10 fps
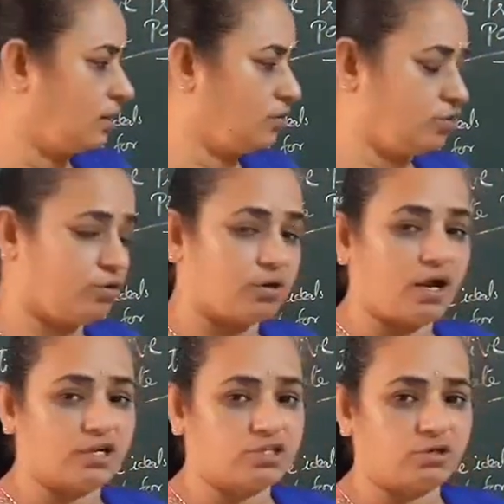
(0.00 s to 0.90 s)
to
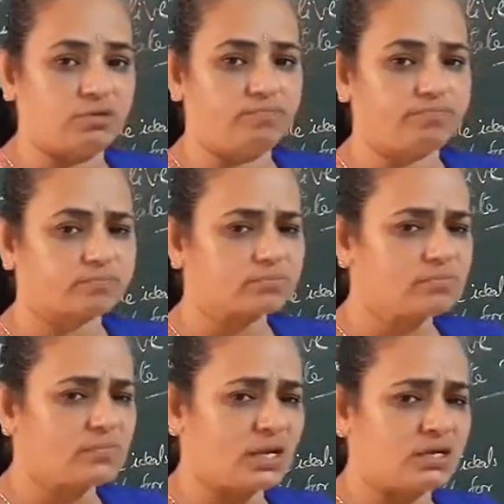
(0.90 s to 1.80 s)
also
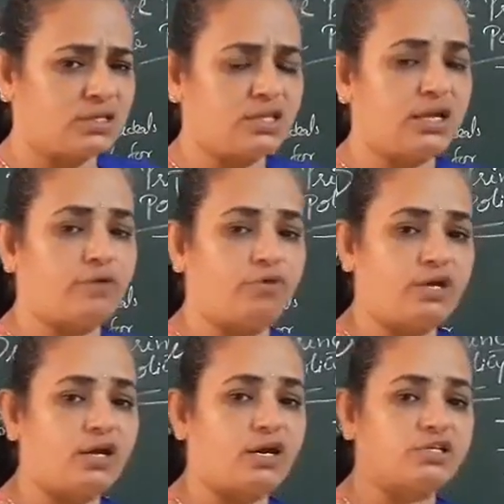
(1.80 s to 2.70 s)
see that we
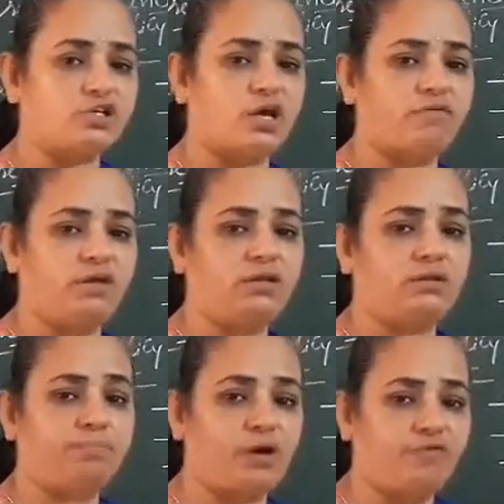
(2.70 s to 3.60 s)
are also having
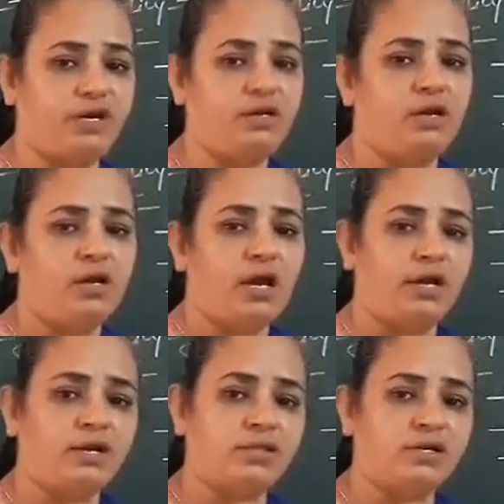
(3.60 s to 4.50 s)
profit,
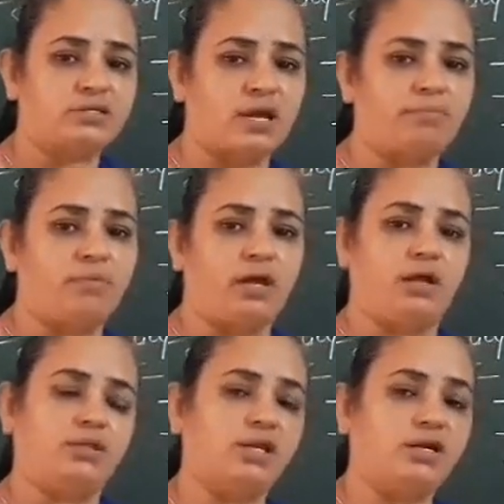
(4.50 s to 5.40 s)
and other
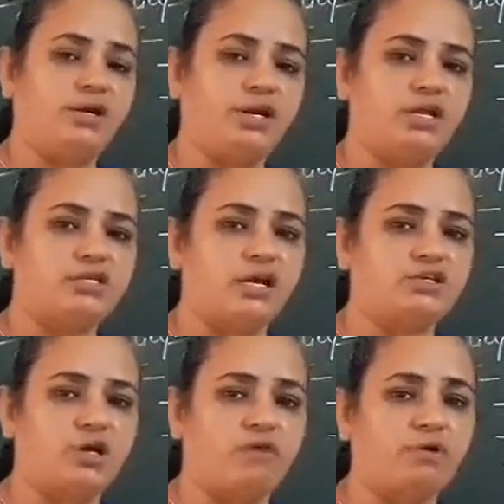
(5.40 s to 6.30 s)
countries
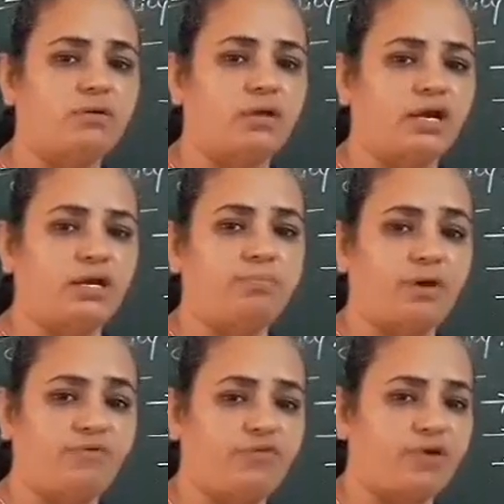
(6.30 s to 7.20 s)
also getting
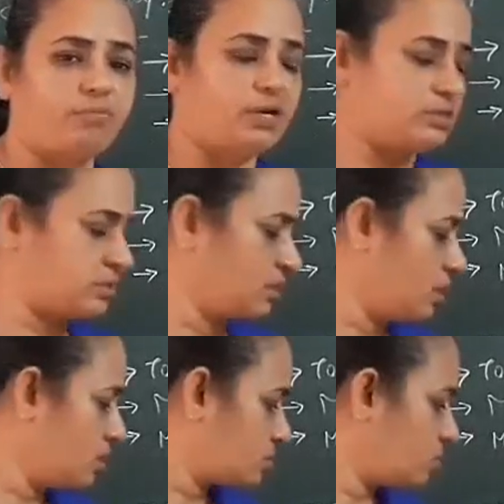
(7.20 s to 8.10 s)
profit from us.
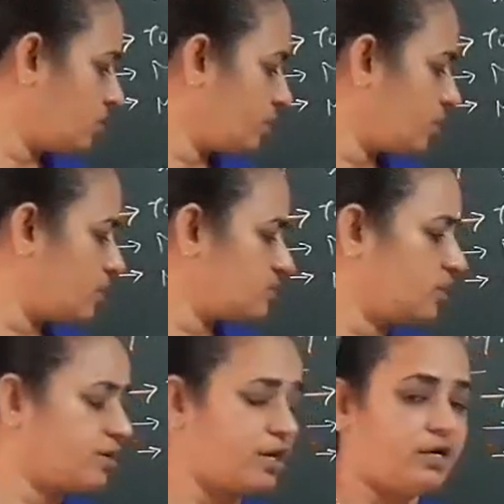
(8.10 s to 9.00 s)
So internal
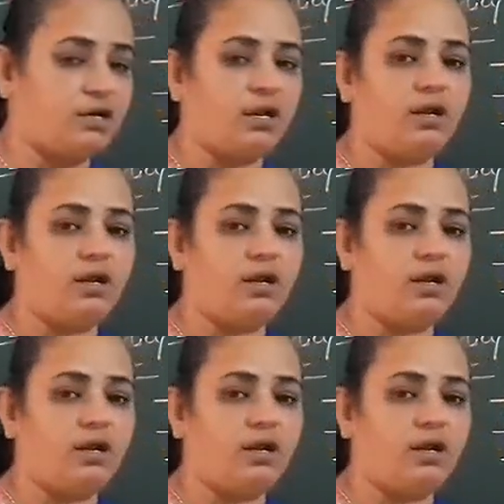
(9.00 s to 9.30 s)
trade